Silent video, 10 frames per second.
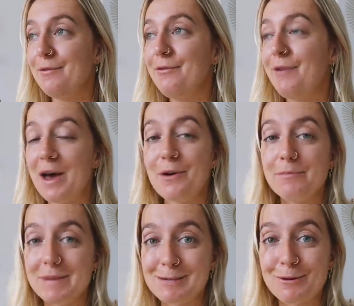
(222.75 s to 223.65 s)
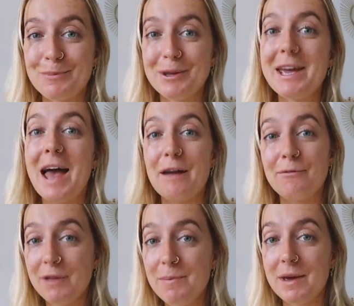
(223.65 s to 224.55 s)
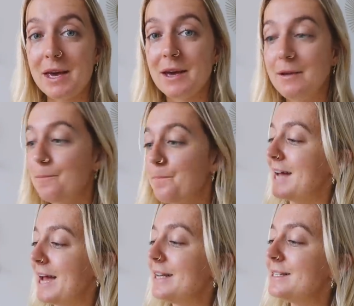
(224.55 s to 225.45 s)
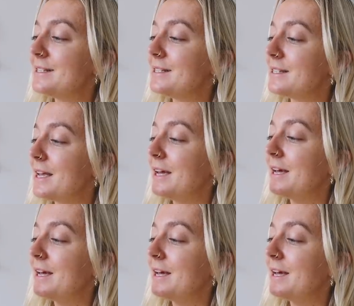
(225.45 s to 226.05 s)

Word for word: failed miserably at flipping it, it tastes